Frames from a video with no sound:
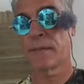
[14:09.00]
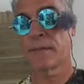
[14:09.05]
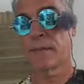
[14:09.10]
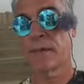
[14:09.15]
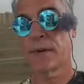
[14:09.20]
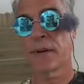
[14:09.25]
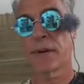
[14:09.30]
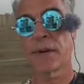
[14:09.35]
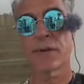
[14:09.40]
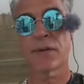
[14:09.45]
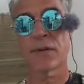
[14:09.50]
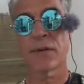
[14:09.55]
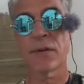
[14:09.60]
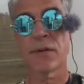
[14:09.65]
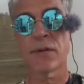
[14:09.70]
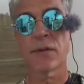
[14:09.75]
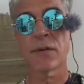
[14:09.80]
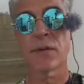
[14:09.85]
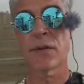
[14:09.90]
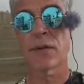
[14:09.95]
you're here till the
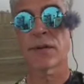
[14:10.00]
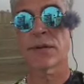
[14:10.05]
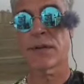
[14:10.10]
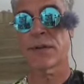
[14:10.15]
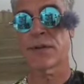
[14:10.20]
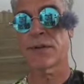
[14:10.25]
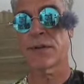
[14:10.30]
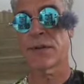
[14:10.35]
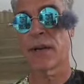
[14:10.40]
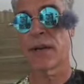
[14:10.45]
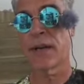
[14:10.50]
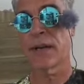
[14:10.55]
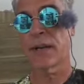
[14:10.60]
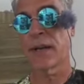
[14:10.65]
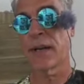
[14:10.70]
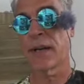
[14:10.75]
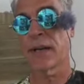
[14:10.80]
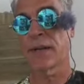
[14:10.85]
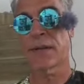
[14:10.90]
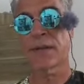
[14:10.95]
good Lord says you're not,
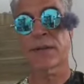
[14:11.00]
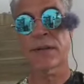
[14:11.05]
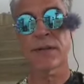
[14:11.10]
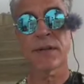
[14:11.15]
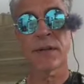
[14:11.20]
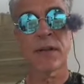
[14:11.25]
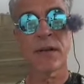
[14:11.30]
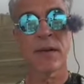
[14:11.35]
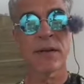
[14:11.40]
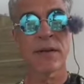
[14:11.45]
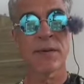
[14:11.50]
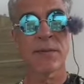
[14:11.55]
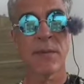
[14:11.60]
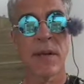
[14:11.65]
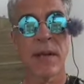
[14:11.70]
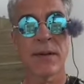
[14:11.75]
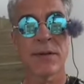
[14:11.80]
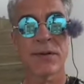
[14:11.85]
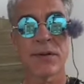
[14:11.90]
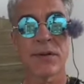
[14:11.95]
guys.
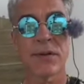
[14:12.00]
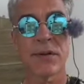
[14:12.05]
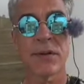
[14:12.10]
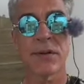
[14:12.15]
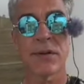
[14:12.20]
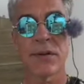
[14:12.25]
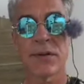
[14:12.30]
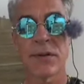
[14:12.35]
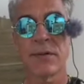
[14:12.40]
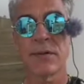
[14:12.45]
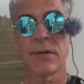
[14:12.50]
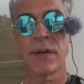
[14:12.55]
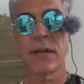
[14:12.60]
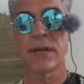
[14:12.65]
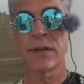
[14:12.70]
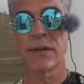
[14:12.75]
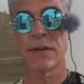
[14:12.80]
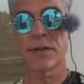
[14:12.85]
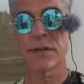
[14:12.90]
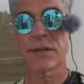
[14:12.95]
So you do
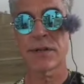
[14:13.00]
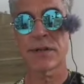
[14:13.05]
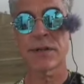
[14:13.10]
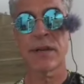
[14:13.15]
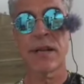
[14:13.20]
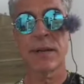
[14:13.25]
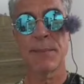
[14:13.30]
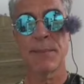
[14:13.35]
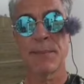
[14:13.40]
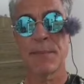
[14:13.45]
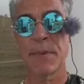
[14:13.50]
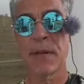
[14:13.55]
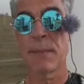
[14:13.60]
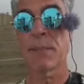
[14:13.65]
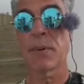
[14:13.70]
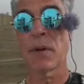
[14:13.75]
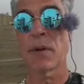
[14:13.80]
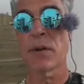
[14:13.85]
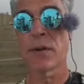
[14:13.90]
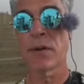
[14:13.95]
need to just
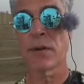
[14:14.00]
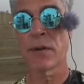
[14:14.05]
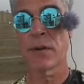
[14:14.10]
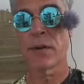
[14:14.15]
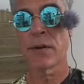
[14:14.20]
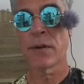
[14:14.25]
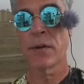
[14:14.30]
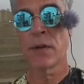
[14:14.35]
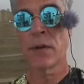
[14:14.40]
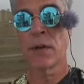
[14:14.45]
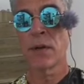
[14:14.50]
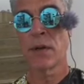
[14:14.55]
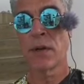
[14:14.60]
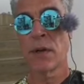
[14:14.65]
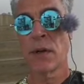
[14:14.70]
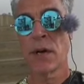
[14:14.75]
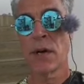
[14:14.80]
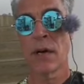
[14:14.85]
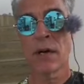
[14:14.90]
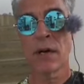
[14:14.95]
keep alert
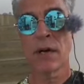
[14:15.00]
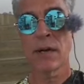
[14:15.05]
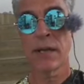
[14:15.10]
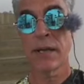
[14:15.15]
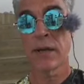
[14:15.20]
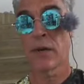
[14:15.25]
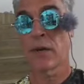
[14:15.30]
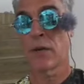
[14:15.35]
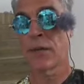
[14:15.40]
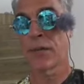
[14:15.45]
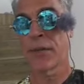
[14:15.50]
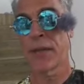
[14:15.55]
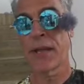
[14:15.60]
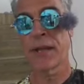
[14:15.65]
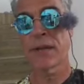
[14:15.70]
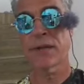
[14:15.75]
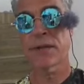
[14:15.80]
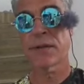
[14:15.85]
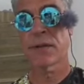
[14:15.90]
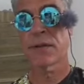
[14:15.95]
in all
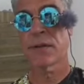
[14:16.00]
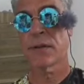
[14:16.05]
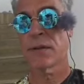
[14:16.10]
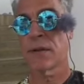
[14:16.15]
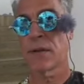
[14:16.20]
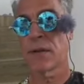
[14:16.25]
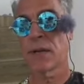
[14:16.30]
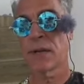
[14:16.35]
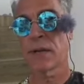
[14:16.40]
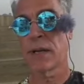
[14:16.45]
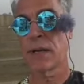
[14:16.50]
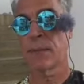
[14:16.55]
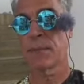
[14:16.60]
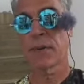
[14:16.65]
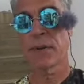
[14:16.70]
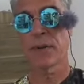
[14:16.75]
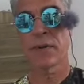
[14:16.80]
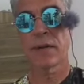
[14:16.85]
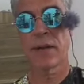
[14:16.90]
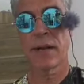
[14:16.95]
things. Keep
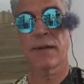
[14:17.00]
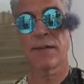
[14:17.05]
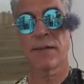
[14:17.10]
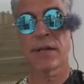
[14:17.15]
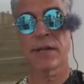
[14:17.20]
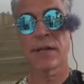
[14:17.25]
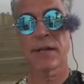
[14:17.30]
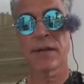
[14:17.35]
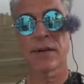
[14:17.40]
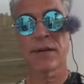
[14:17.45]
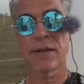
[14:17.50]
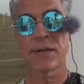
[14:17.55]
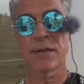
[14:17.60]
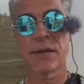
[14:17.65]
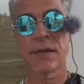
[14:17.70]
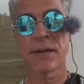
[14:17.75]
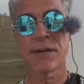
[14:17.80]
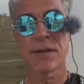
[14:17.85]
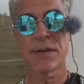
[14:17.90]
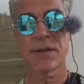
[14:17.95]
alert in everything.
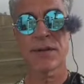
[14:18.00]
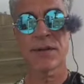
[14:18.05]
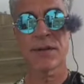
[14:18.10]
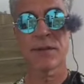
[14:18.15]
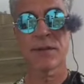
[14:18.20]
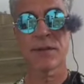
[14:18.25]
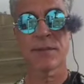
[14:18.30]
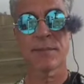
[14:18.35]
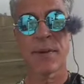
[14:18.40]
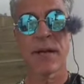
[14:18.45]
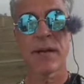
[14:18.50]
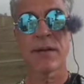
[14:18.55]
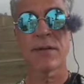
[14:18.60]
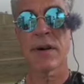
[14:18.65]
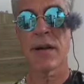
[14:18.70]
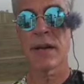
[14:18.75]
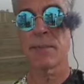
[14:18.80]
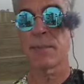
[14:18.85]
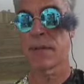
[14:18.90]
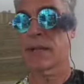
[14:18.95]
Not just your bike
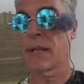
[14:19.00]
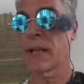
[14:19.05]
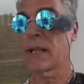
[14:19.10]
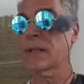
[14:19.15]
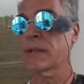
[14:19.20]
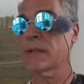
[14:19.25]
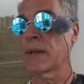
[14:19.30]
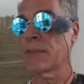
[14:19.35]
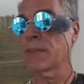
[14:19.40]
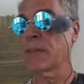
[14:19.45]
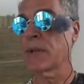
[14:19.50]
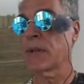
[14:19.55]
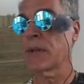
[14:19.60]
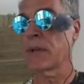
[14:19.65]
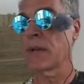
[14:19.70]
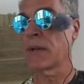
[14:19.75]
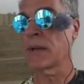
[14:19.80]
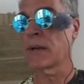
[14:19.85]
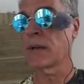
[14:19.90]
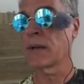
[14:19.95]
riding, but that's
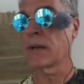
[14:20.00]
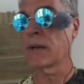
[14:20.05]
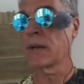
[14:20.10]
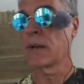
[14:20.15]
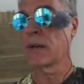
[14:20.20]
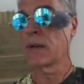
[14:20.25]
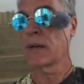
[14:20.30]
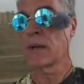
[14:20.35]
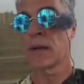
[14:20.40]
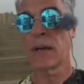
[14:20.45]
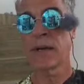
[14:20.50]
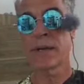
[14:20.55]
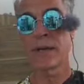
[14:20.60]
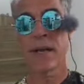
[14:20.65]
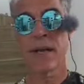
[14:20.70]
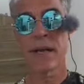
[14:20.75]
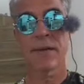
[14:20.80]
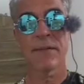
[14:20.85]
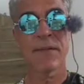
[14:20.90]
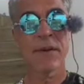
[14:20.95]
something I
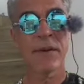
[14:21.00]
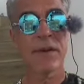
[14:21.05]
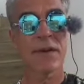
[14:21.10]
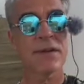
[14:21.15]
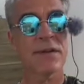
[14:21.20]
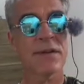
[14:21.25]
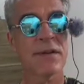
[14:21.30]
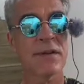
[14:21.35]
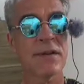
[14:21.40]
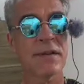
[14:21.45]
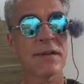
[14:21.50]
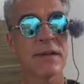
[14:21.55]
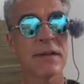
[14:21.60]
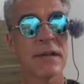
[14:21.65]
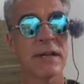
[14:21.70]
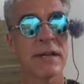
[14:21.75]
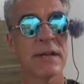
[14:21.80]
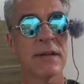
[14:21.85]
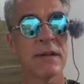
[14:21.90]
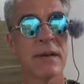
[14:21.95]
take it very
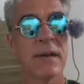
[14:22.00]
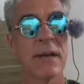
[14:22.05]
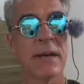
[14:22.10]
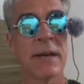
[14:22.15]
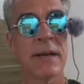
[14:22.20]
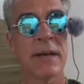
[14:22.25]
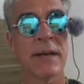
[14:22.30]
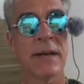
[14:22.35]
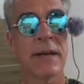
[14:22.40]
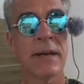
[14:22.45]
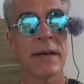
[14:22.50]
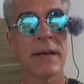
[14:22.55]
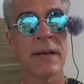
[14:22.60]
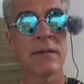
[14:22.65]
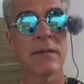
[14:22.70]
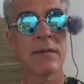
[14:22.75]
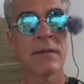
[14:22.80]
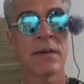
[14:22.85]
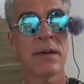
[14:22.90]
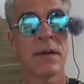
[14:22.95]
seriously. And
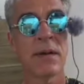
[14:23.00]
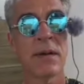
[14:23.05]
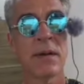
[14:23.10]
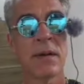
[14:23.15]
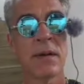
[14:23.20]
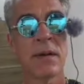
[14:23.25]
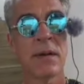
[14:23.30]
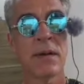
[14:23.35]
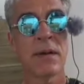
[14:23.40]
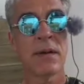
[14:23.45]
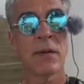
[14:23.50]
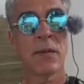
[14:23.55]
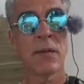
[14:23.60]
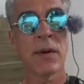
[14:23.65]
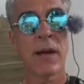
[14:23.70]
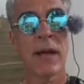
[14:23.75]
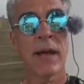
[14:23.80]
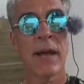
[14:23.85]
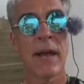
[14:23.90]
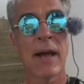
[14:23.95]

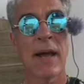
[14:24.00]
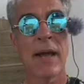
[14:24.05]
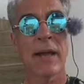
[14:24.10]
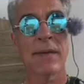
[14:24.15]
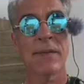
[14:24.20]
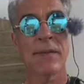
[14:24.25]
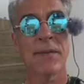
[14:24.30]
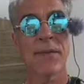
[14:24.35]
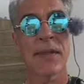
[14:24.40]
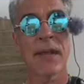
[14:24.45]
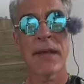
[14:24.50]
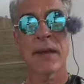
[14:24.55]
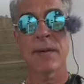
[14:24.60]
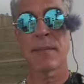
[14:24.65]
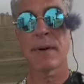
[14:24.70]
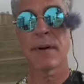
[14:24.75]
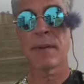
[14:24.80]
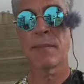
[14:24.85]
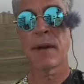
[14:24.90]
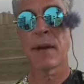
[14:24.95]
I think
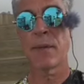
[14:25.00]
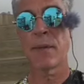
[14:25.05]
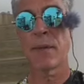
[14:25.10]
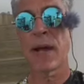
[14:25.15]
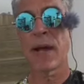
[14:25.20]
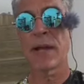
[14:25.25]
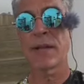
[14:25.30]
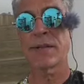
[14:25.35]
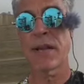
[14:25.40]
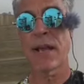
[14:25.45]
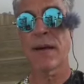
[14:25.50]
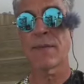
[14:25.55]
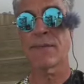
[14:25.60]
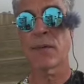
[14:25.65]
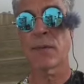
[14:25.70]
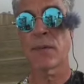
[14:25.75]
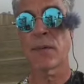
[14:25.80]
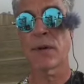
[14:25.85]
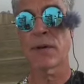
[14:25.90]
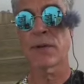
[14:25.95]
about my rides
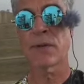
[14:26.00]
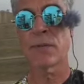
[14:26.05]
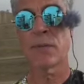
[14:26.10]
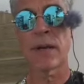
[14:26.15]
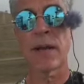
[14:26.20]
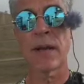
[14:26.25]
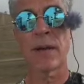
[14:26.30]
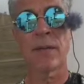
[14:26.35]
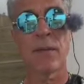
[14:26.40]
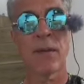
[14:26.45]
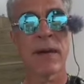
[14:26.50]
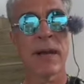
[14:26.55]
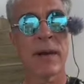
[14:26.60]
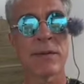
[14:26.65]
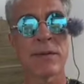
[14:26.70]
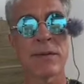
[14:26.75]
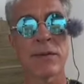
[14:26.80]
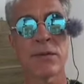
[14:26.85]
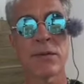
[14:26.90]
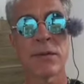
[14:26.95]
afterwards. When I
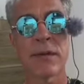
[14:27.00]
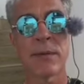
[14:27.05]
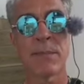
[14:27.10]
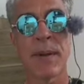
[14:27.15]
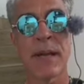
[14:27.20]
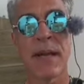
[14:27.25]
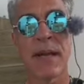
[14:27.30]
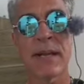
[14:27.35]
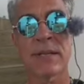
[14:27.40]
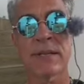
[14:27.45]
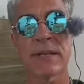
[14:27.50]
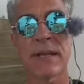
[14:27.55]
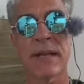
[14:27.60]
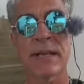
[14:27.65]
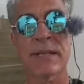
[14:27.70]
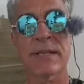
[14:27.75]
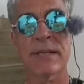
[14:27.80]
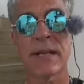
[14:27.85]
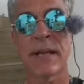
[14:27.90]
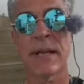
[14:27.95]
was doing a pass
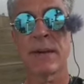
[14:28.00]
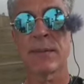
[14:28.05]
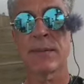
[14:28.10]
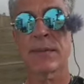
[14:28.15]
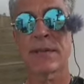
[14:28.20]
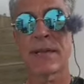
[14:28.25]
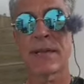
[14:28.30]
last night, I was